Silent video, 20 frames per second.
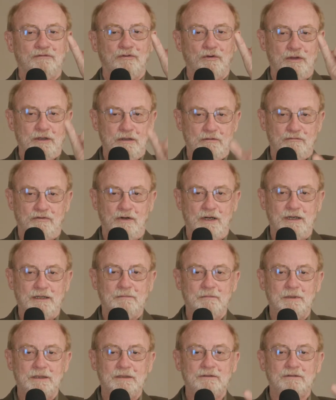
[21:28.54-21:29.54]
for the
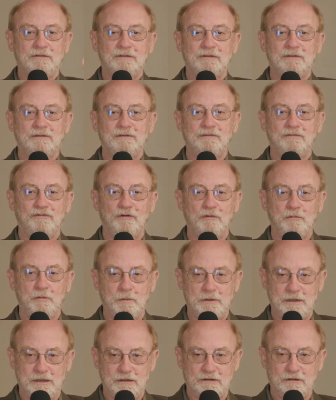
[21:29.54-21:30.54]
environment, for
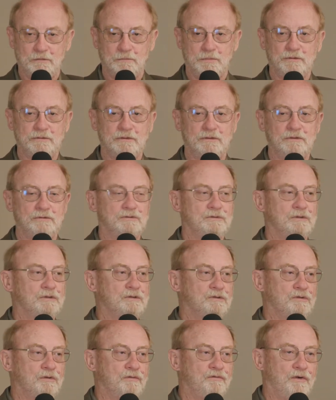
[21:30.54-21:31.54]
municipal
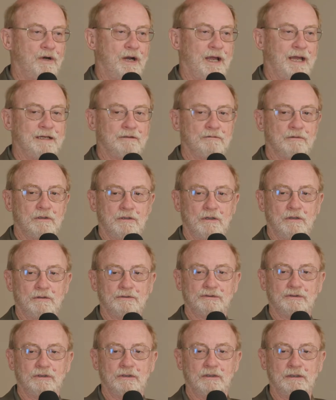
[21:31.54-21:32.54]
uses, for
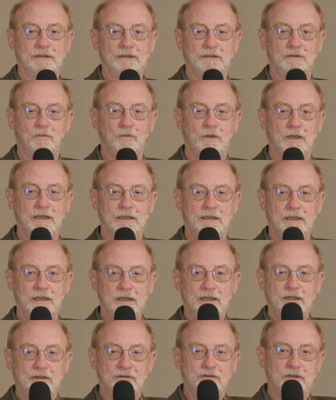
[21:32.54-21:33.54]
agriculture in a way
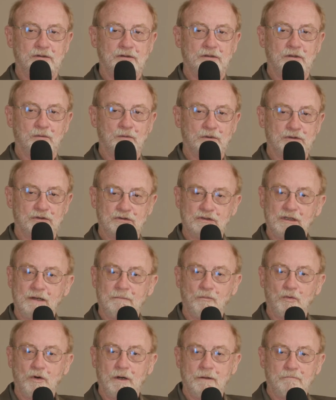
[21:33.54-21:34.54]
that there was
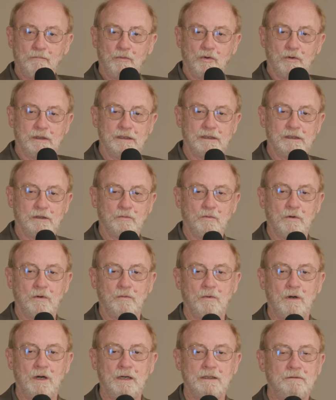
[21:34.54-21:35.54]
somewhat more
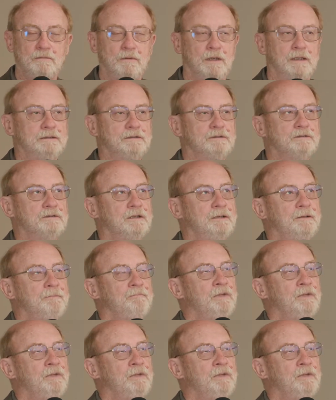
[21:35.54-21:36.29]
equal water rights.